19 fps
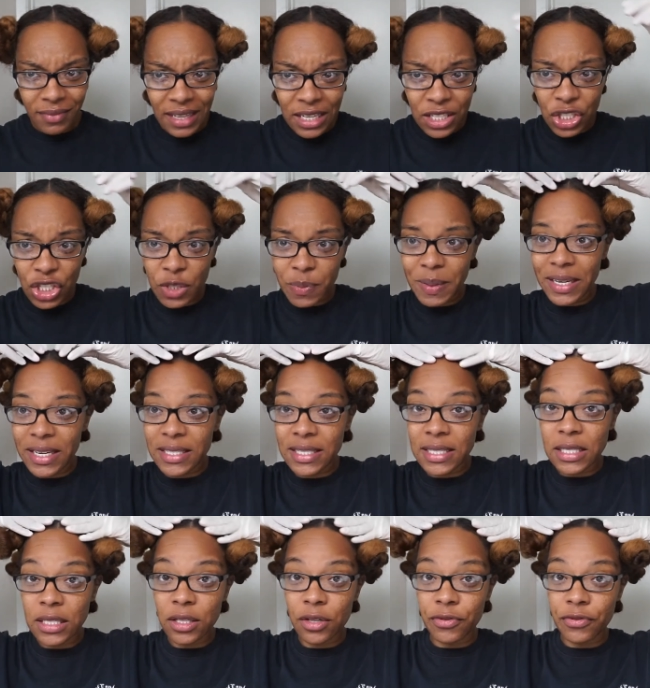just because
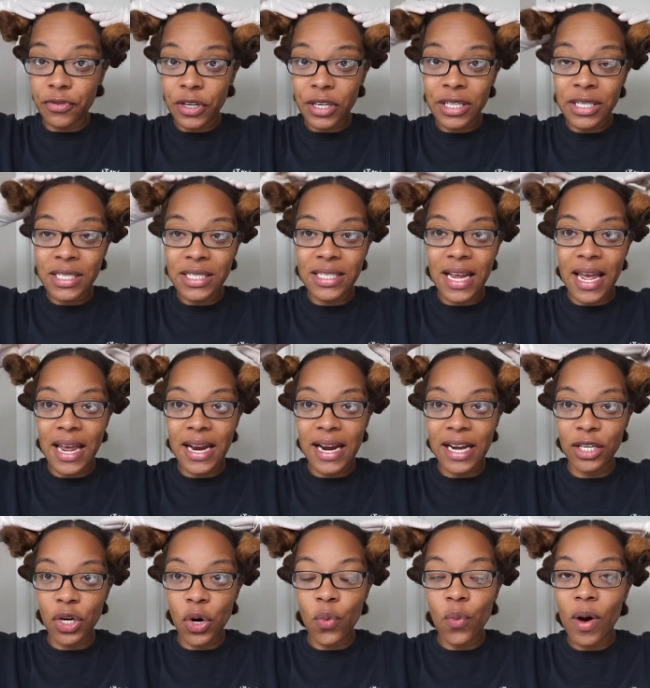this is the front and
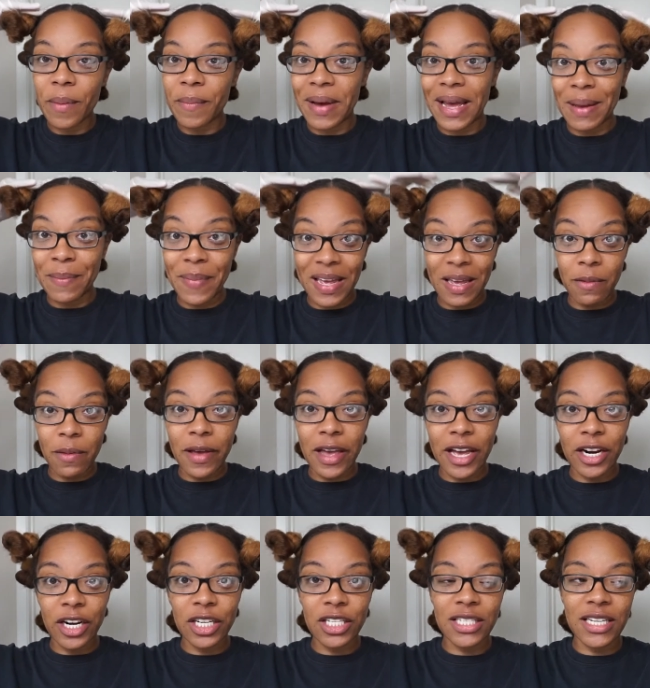I don't want my baby
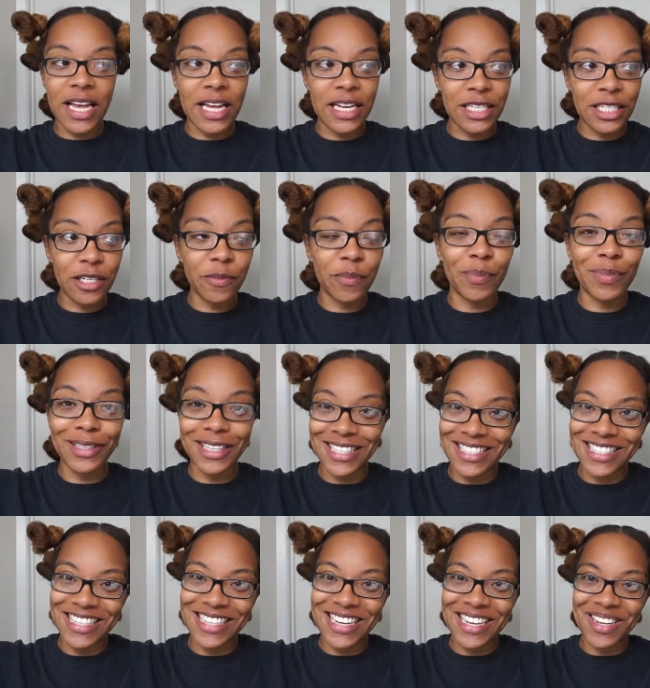hairs to end up
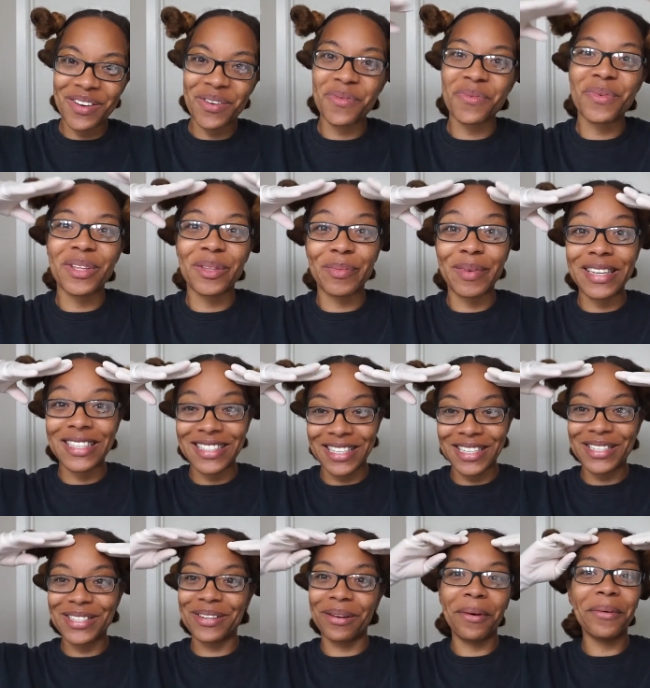blending in with my
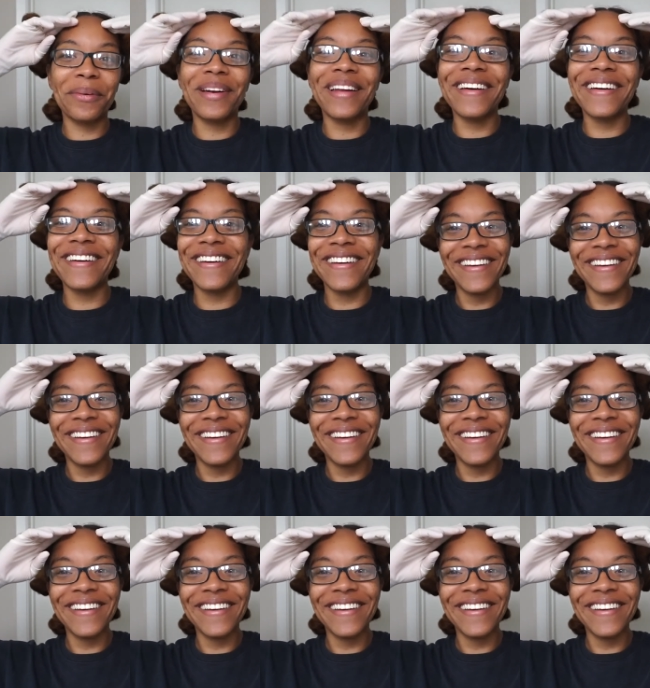skin tone.